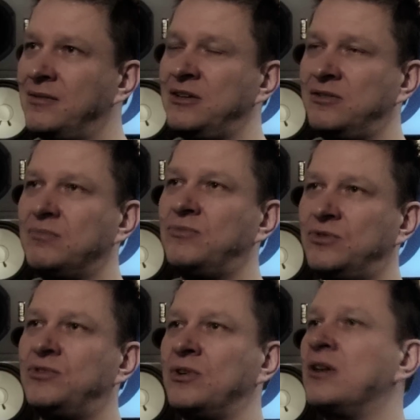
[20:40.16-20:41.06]
it
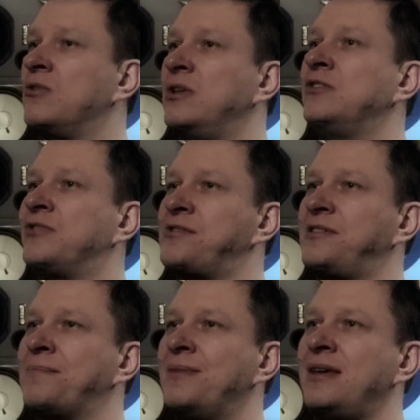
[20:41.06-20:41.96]
took a good interest
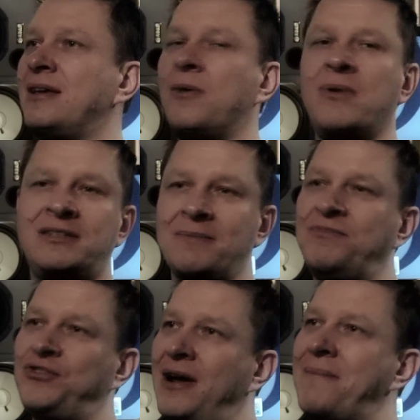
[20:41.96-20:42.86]
in me, and I wanted to
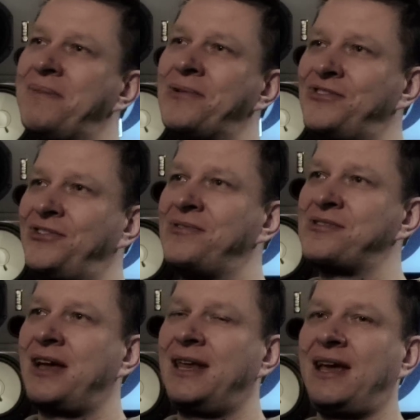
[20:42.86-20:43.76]
try and build tunes
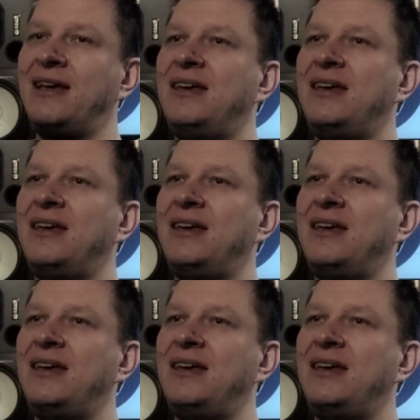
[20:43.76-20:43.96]
like that.